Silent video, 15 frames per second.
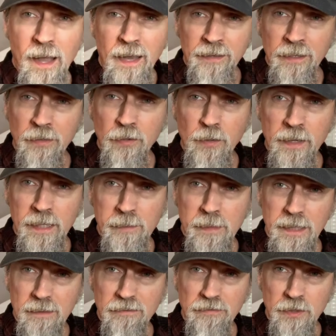Another
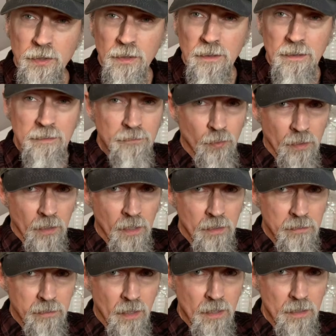enemy of food for the
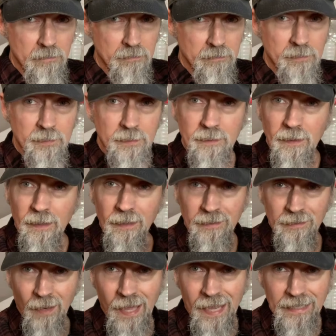long term
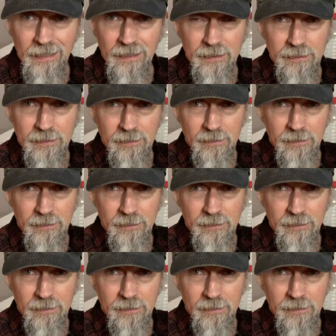is light.